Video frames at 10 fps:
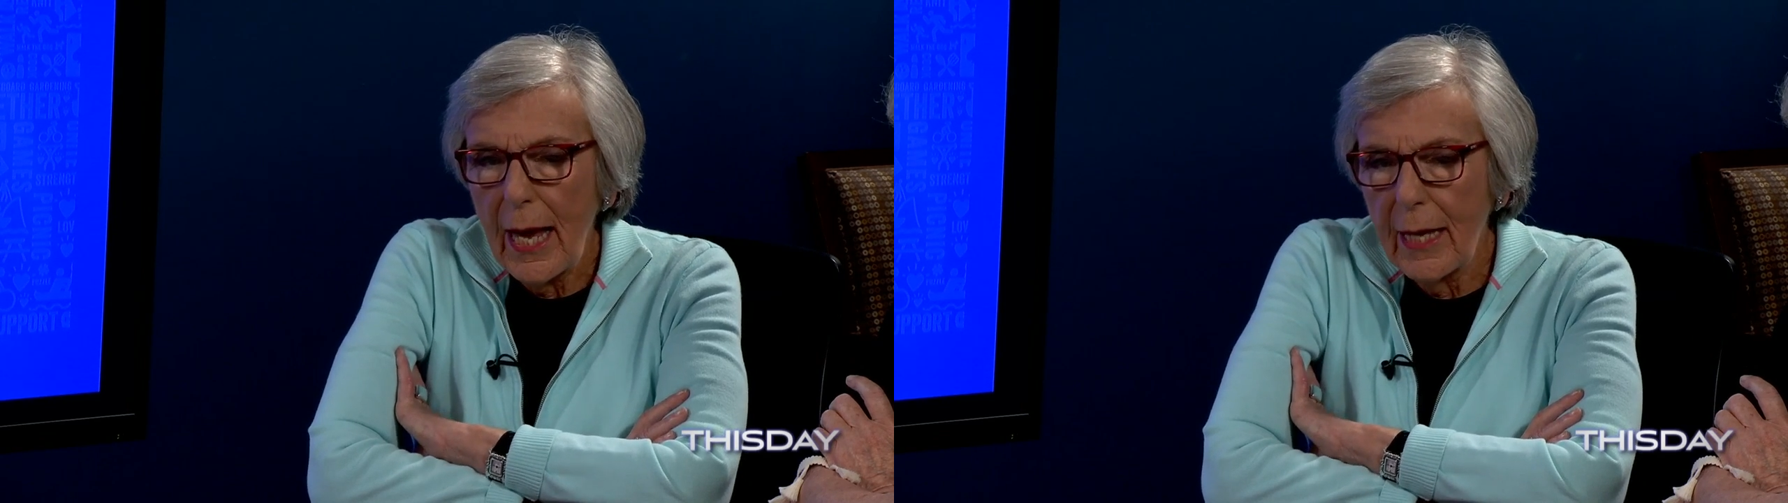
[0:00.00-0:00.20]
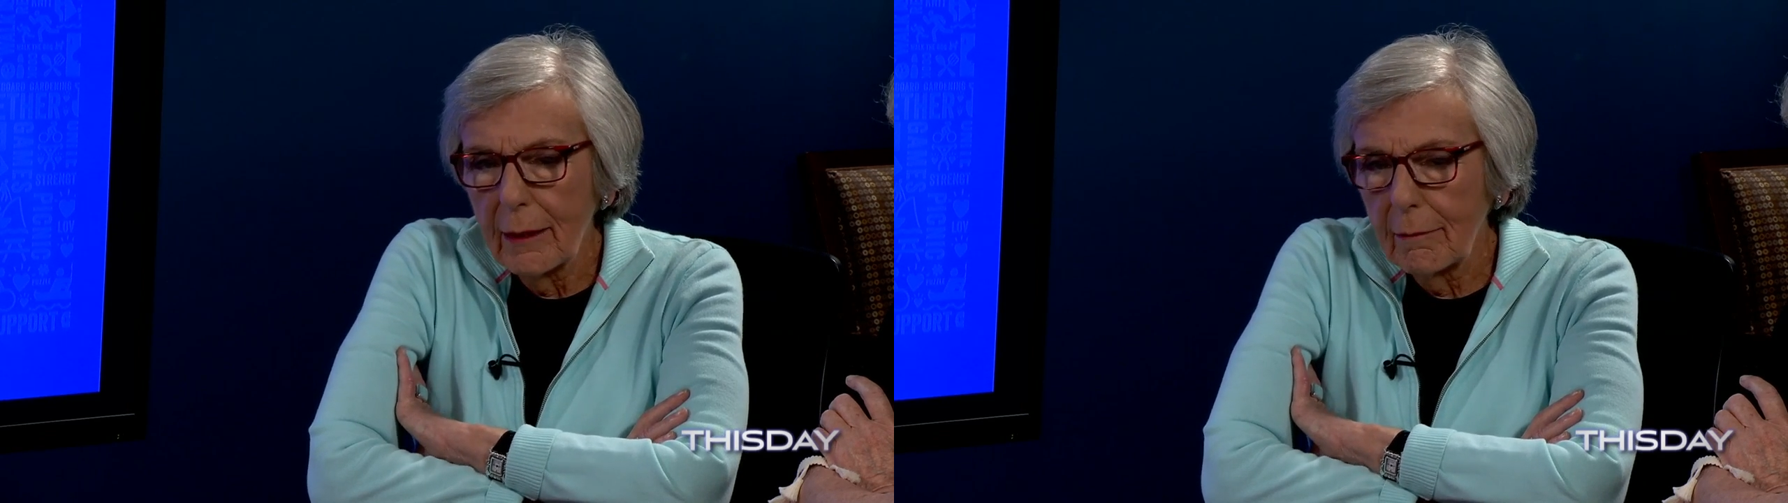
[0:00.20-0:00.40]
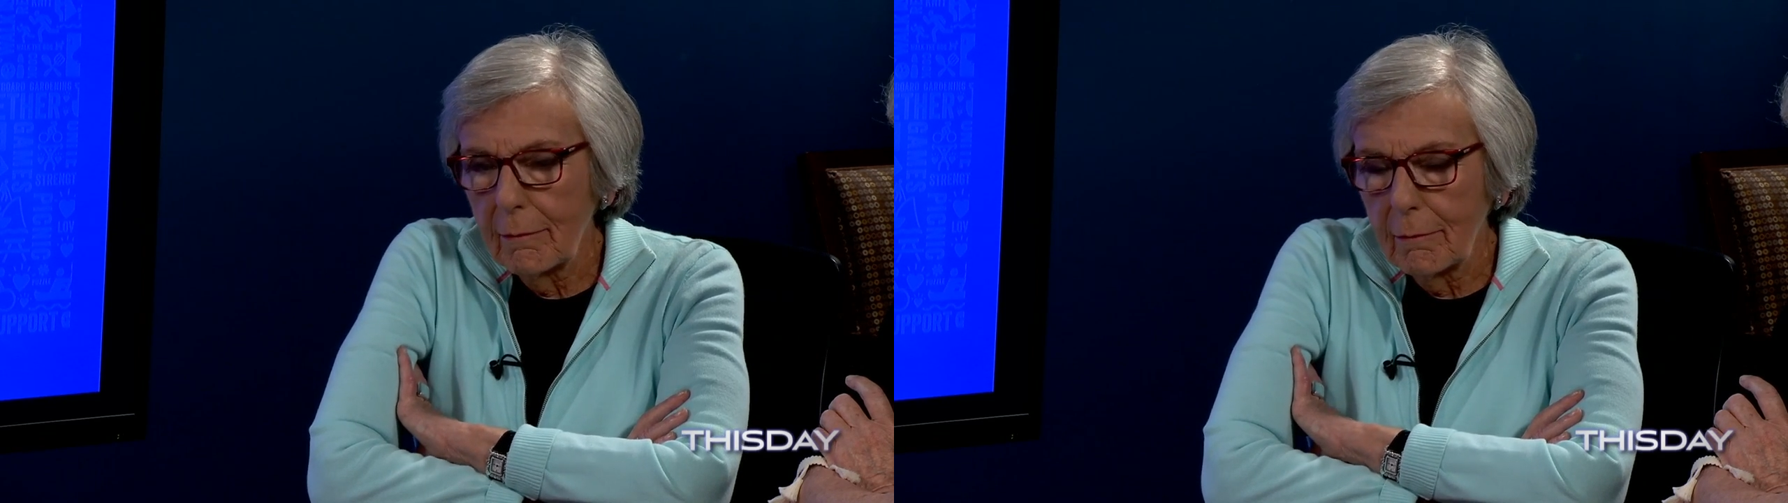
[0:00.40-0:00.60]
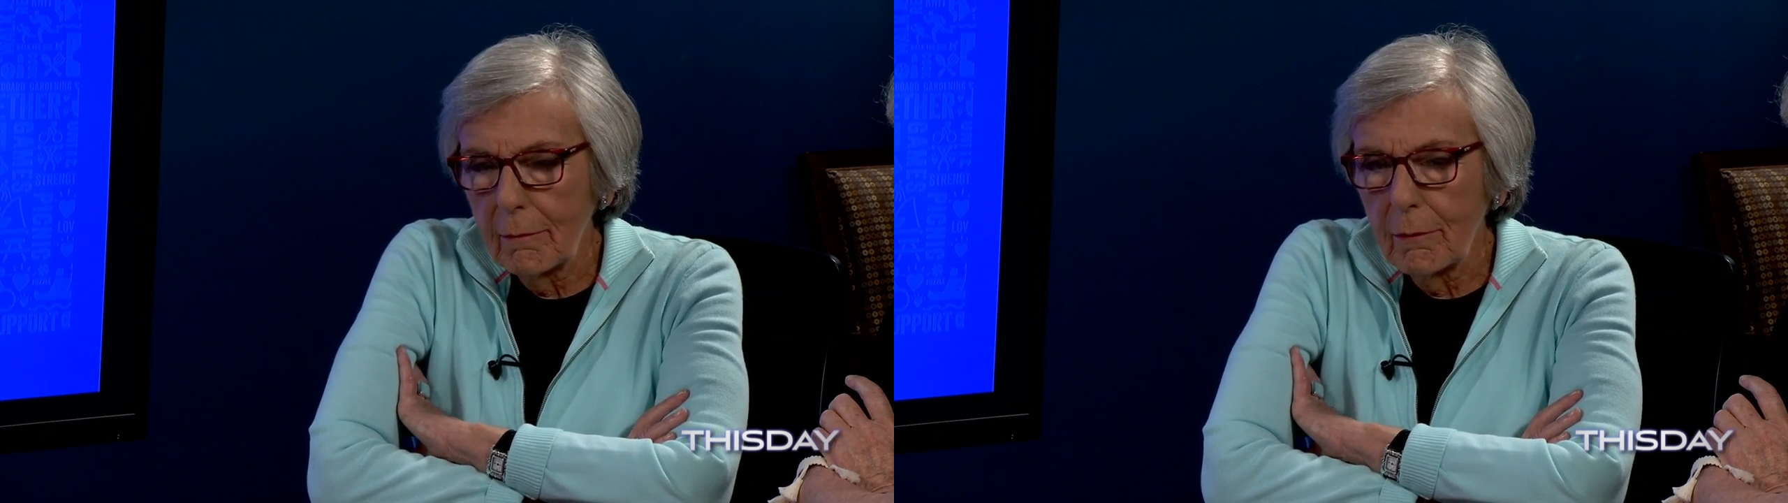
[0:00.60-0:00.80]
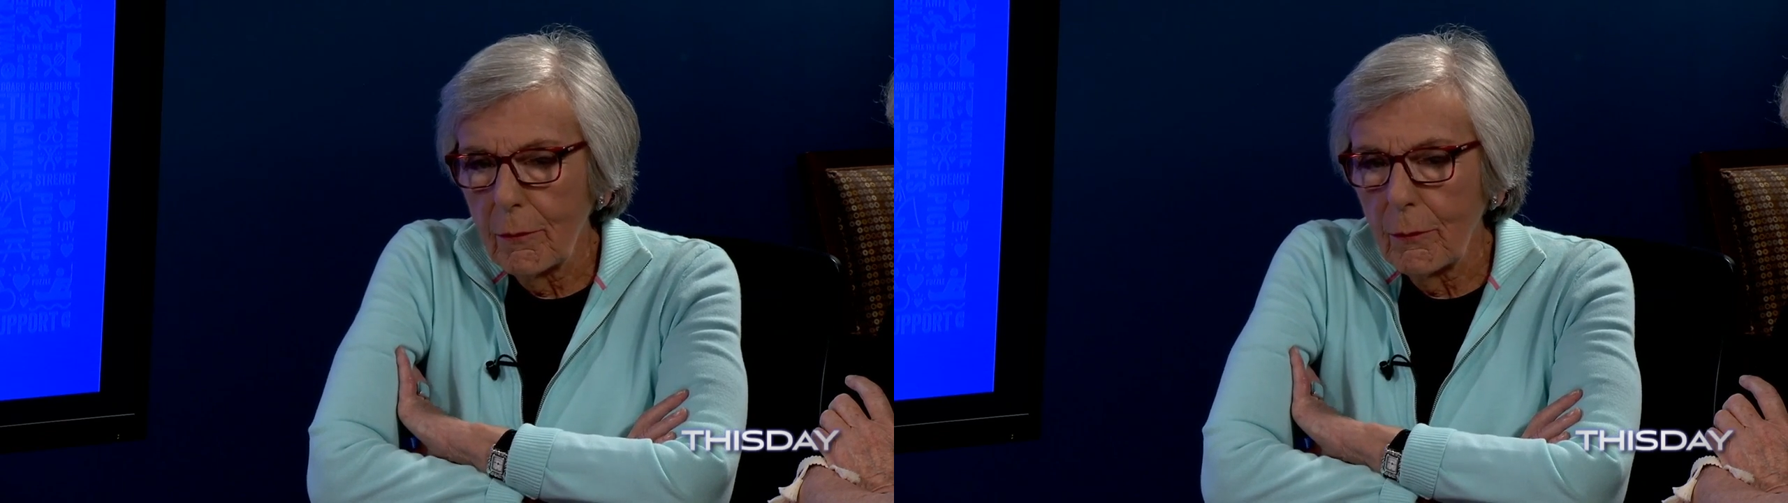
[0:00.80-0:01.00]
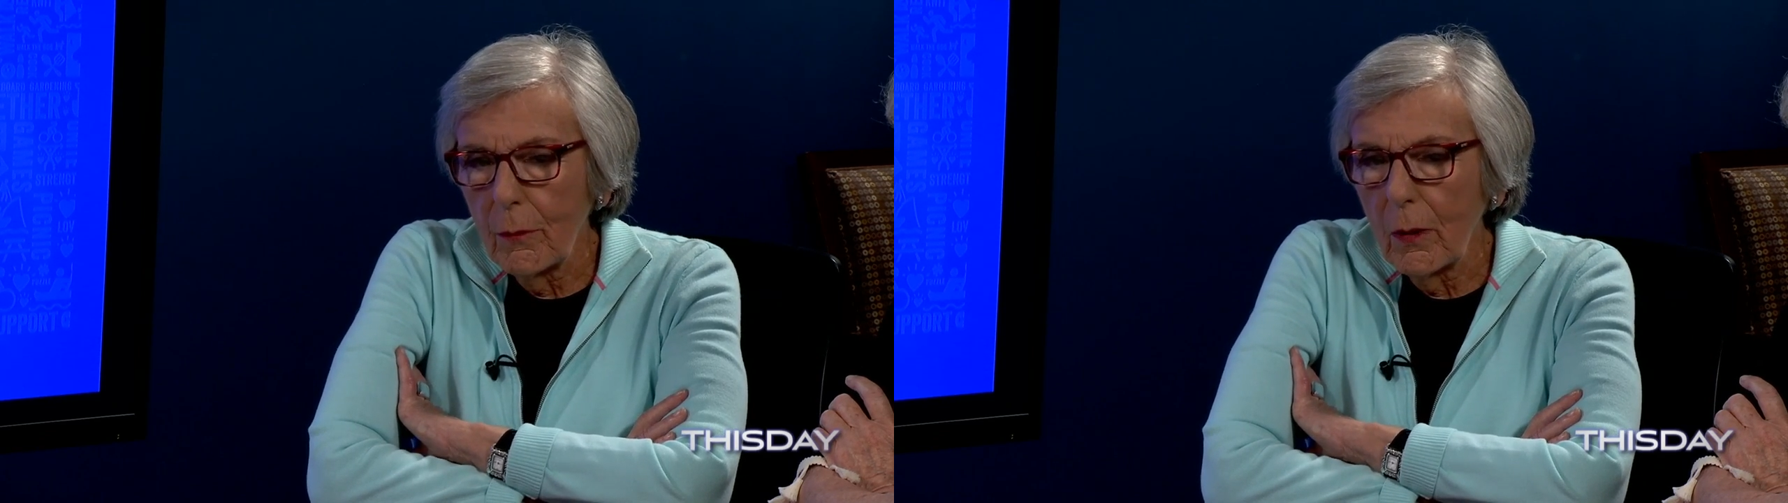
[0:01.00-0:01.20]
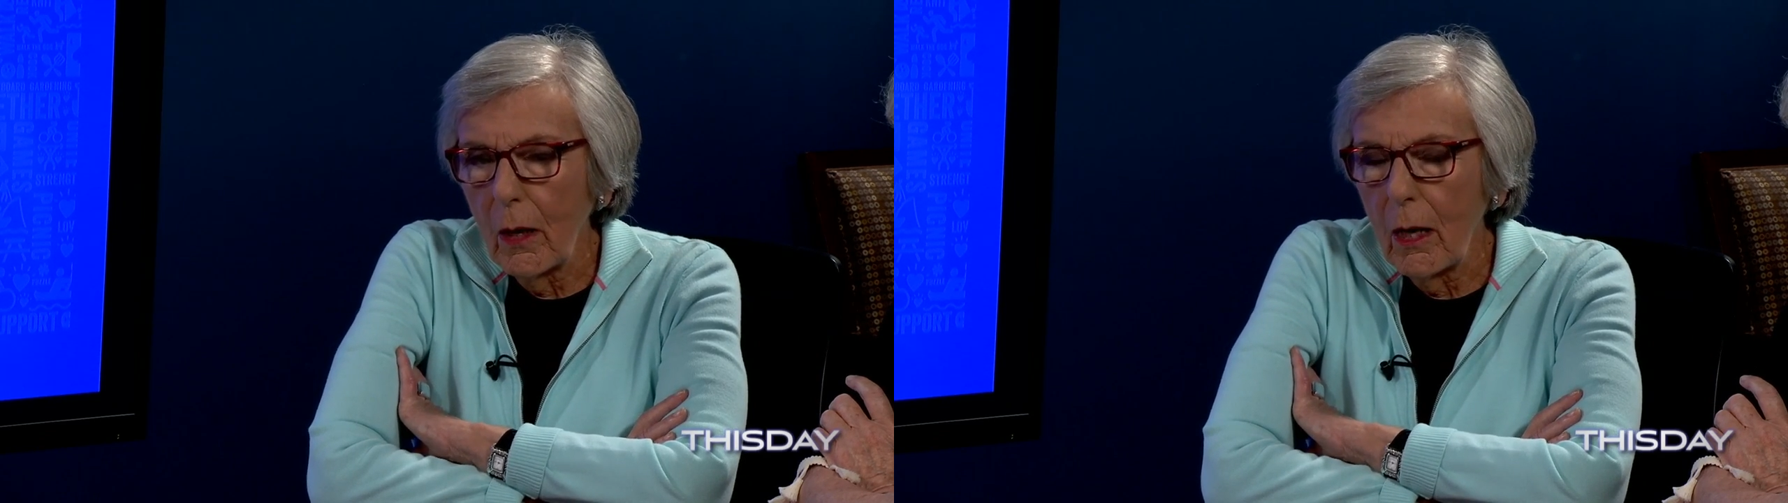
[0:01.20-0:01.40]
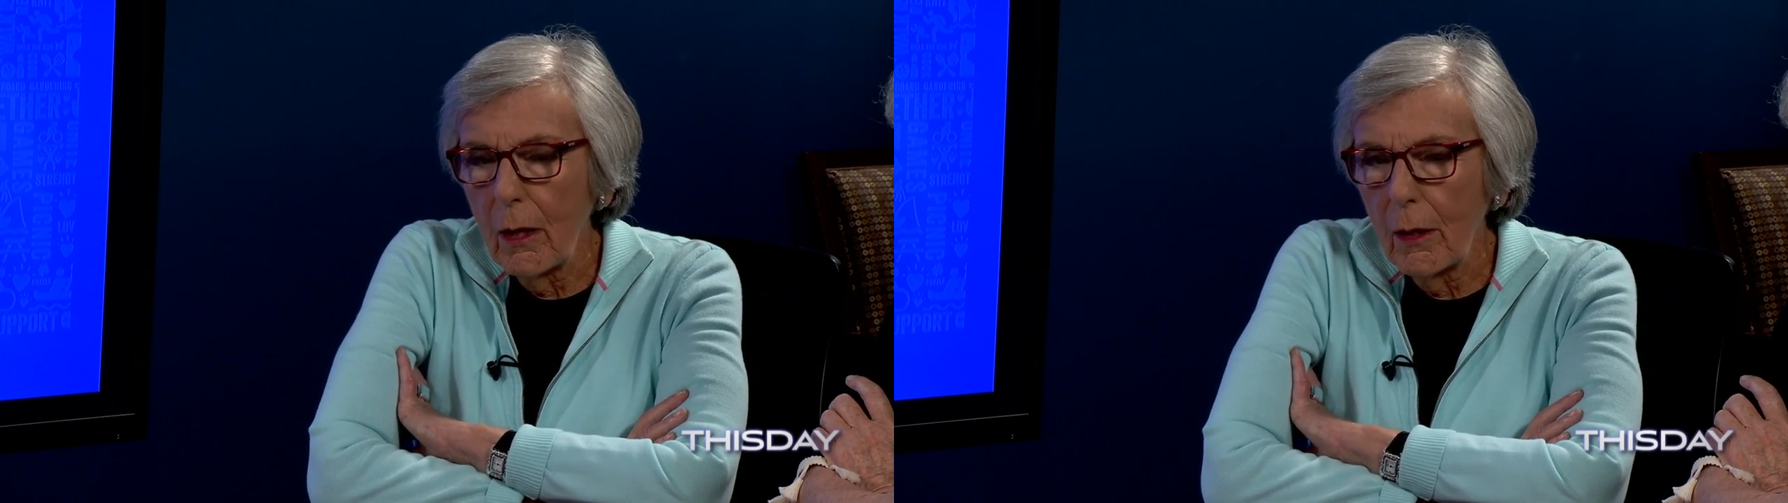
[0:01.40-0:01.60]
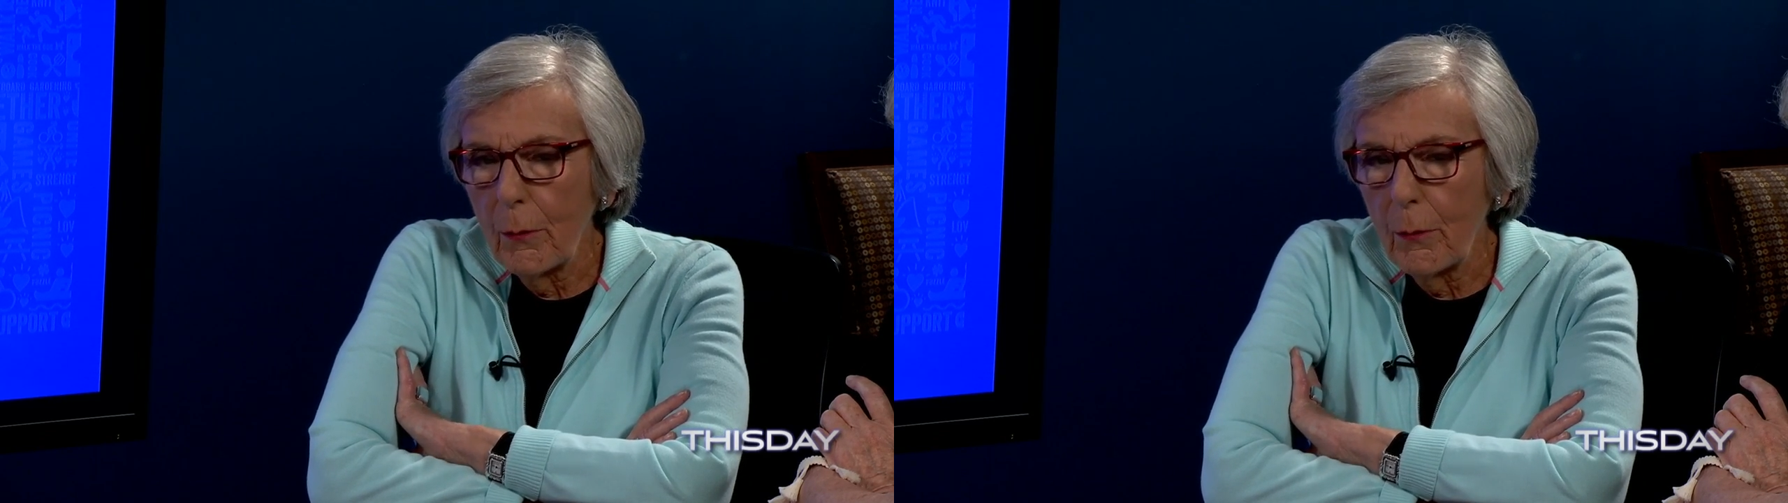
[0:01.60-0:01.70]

and uh,